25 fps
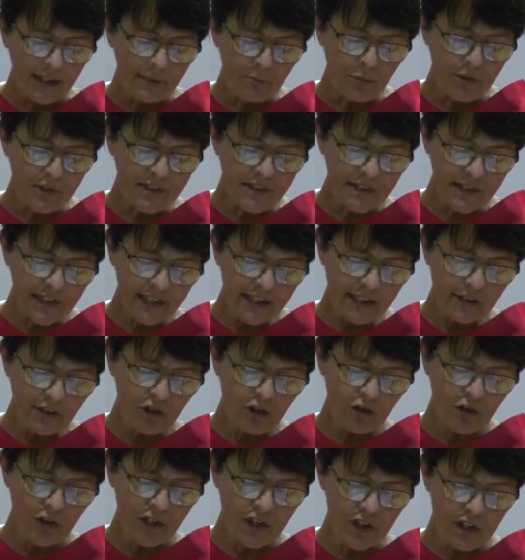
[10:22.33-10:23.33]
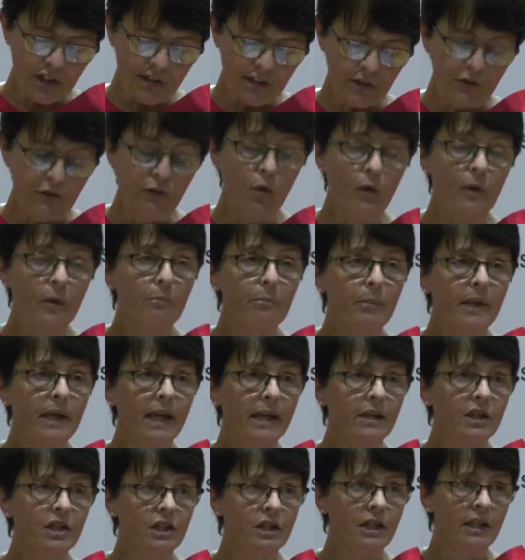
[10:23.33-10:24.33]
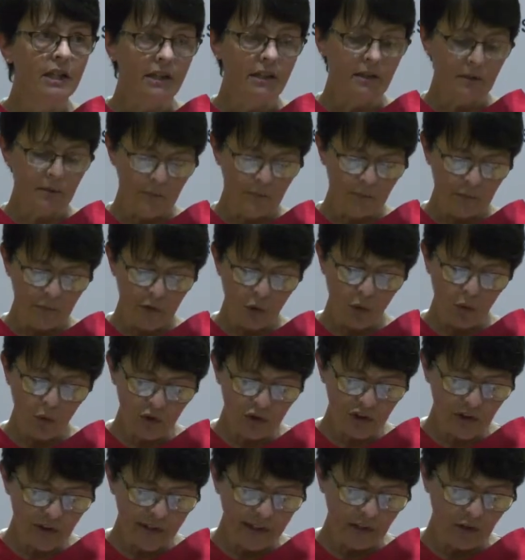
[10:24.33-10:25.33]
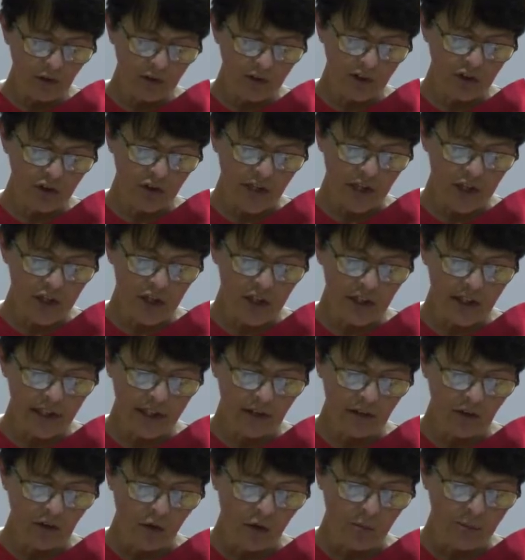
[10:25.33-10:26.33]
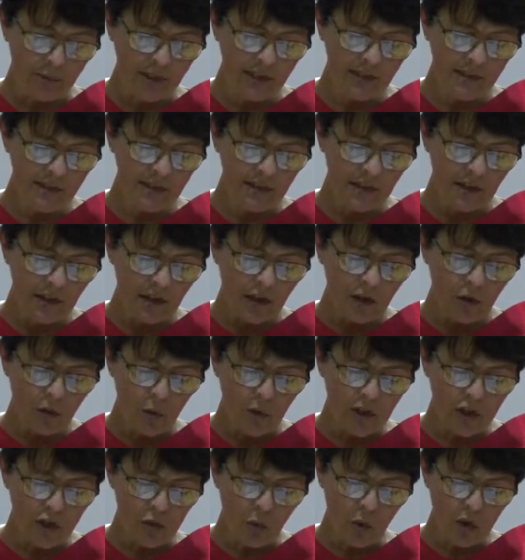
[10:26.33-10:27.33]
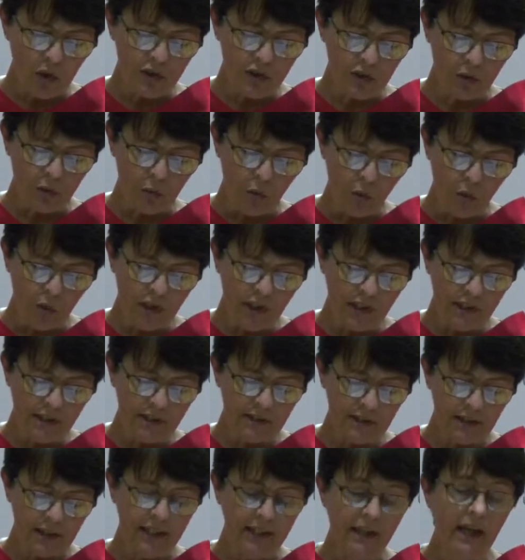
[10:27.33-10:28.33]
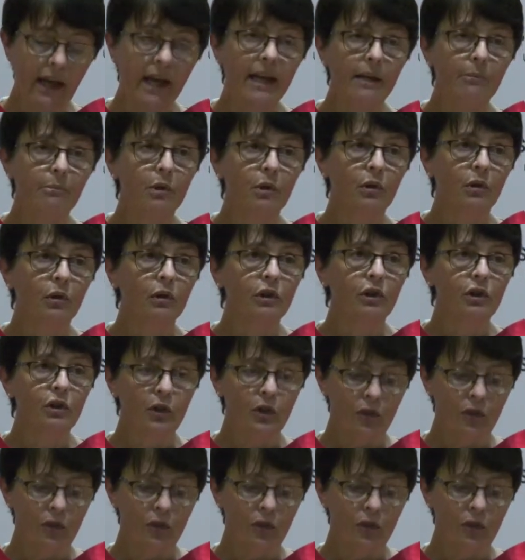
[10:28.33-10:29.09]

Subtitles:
He proceeded to register for the PhD, also in construction economics, which was awarded in April